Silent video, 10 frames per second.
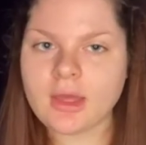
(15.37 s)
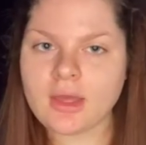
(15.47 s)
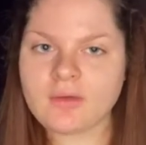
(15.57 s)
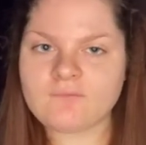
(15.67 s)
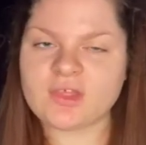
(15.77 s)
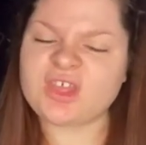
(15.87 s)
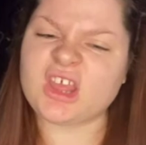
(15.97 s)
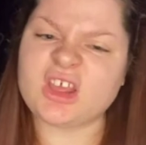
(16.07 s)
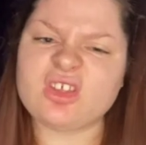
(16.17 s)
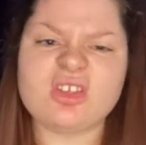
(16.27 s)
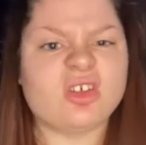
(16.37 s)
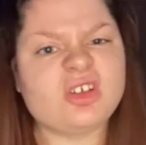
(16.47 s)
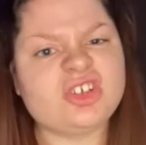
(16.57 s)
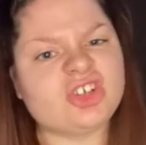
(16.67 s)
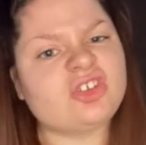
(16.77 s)
for things such
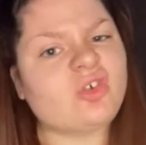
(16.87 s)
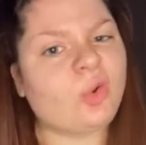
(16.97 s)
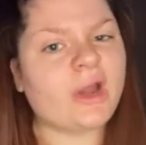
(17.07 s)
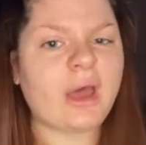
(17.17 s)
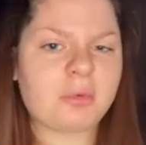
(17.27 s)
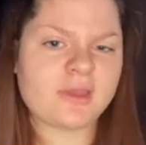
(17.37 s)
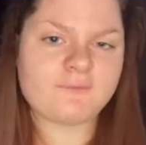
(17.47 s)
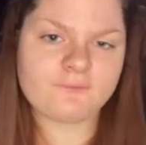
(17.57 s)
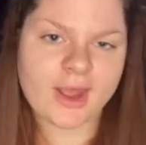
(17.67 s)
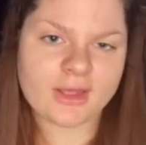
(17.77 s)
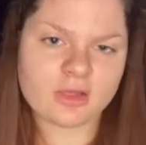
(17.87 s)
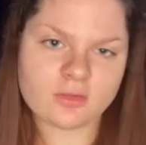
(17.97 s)
as going out with your friends,